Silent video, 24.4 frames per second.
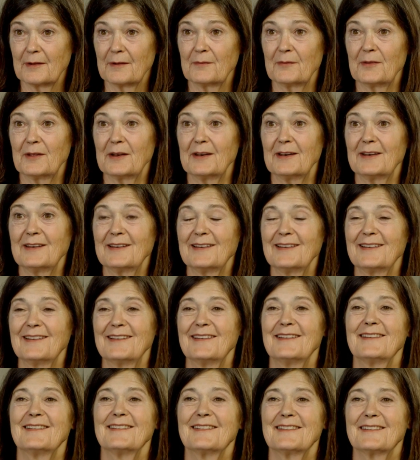that
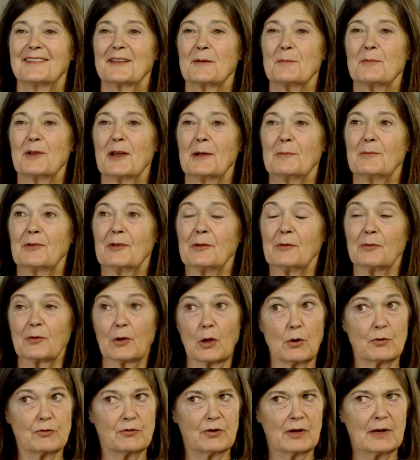sometimes he was
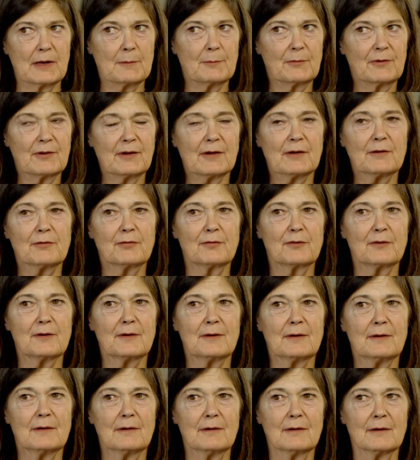coaching himself
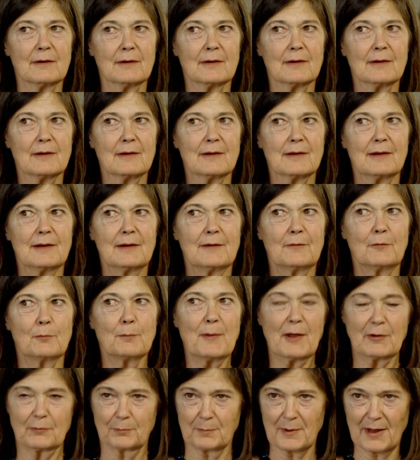in his
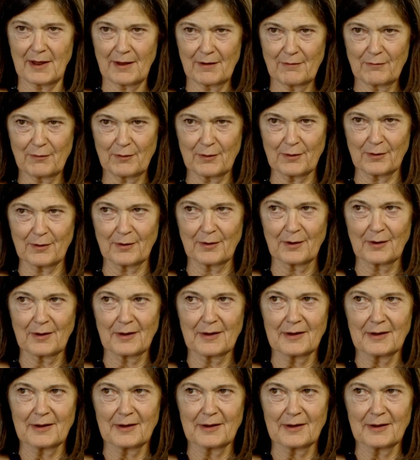best behavior,